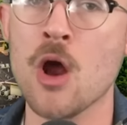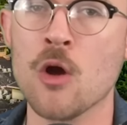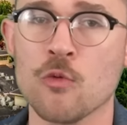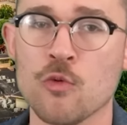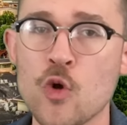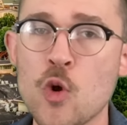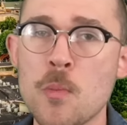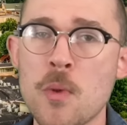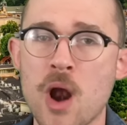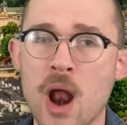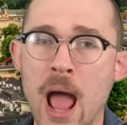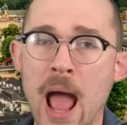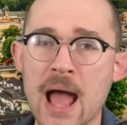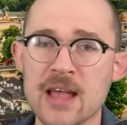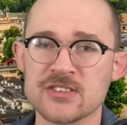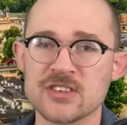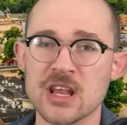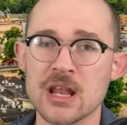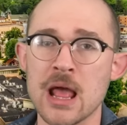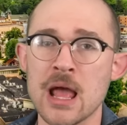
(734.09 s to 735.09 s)
Rumor
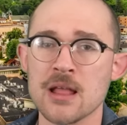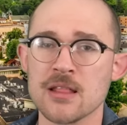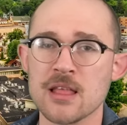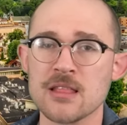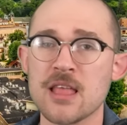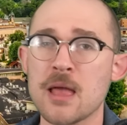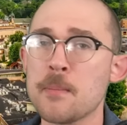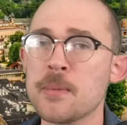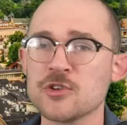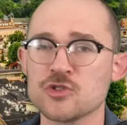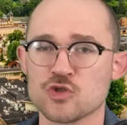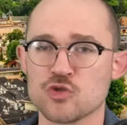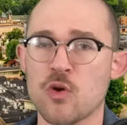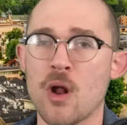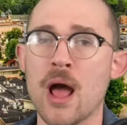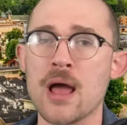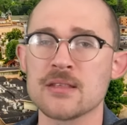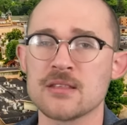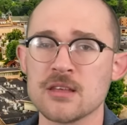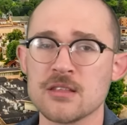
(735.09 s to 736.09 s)
has it that they've been
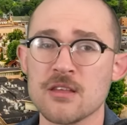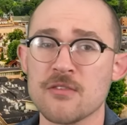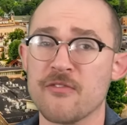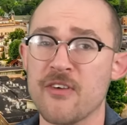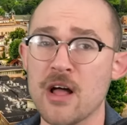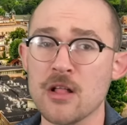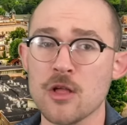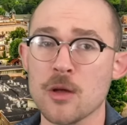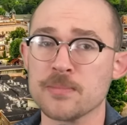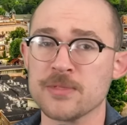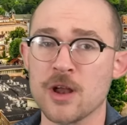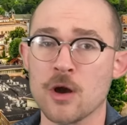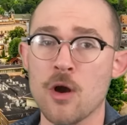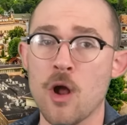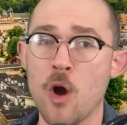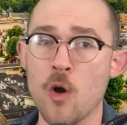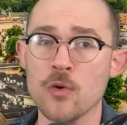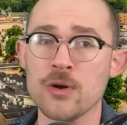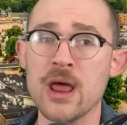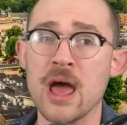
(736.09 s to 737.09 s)
trying to develop their
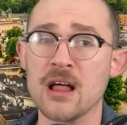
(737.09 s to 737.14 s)
own